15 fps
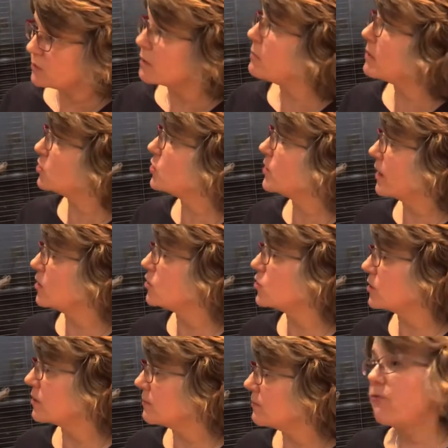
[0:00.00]
the
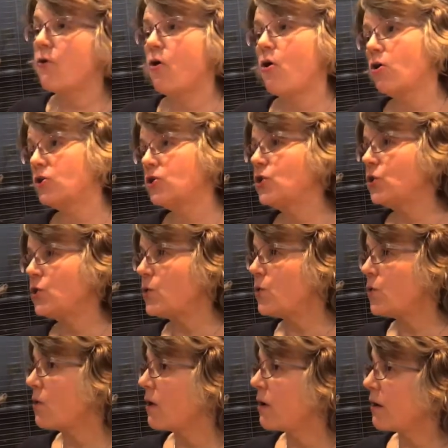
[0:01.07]
imagination. For
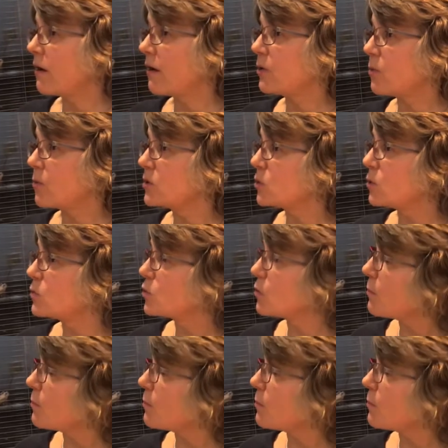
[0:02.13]
Otto, it was also a